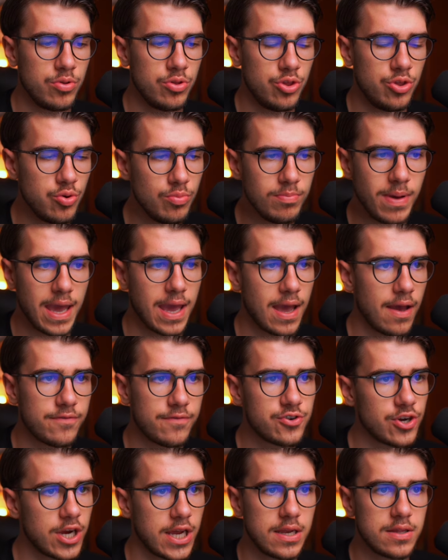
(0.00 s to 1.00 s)
you may
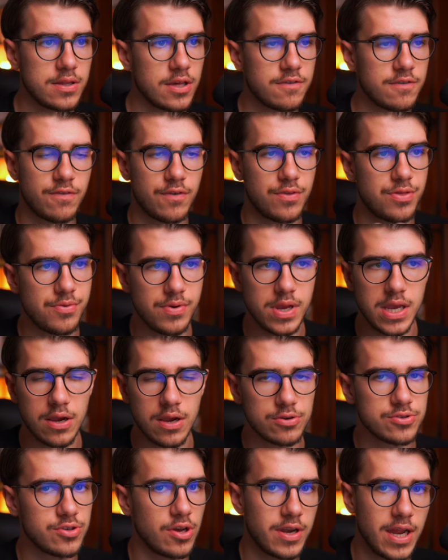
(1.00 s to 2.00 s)
have traded this for 3
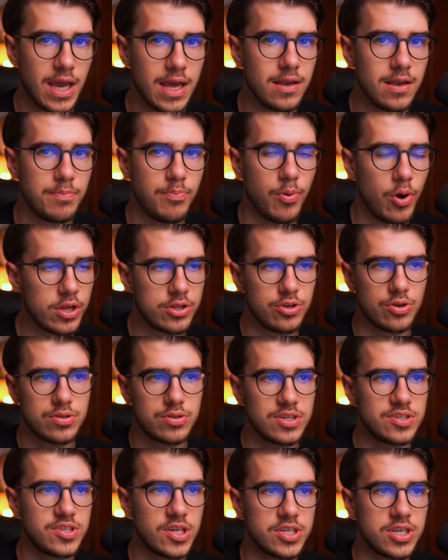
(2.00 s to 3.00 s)
years on end, but your
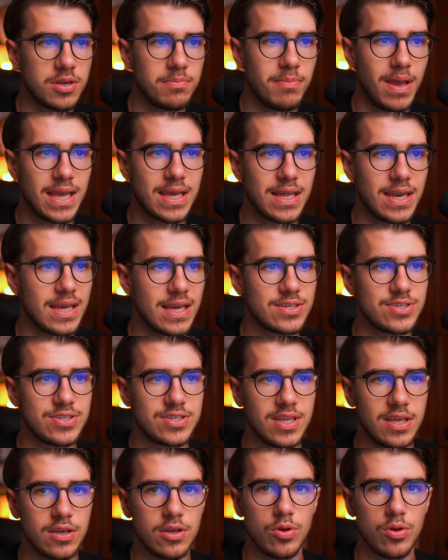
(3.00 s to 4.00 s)
decision making is
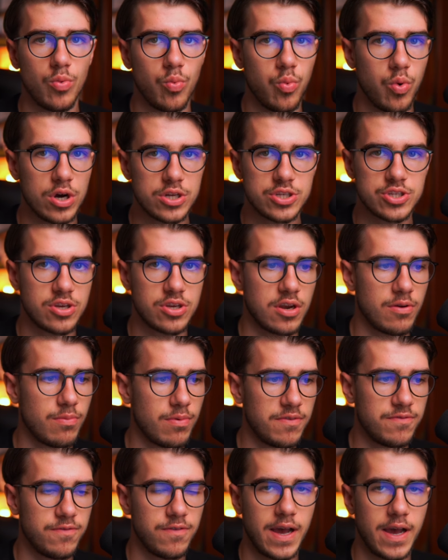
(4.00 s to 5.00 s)
still what's going to
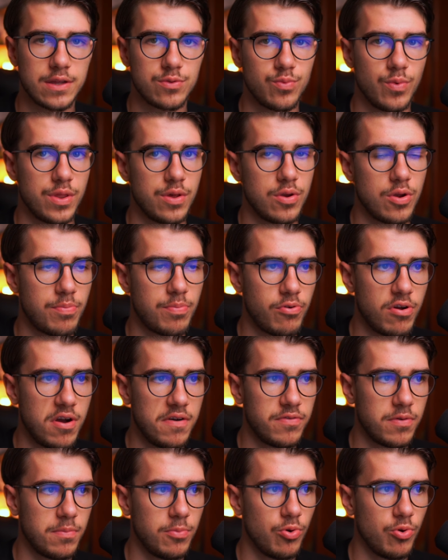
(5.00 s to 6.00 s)
reflect whether you're
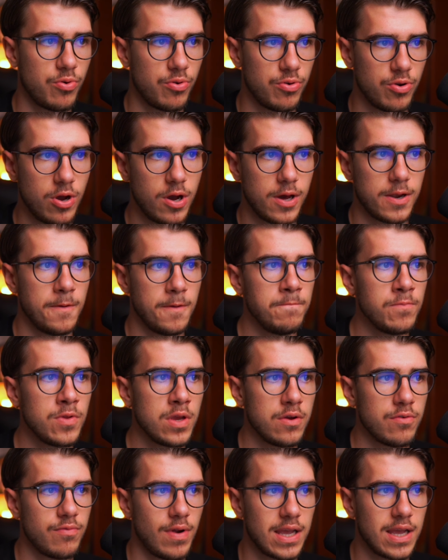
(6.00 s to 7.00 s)
profitable or not,
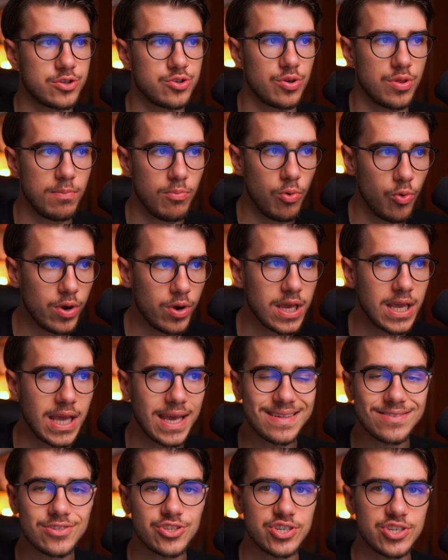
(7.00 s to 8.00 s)
right? And so the morning
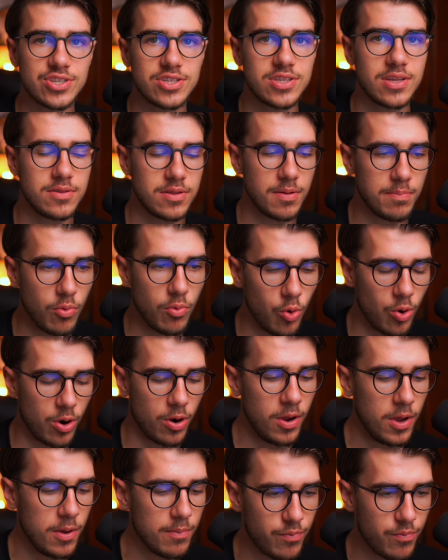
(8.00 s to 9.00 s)
is just the more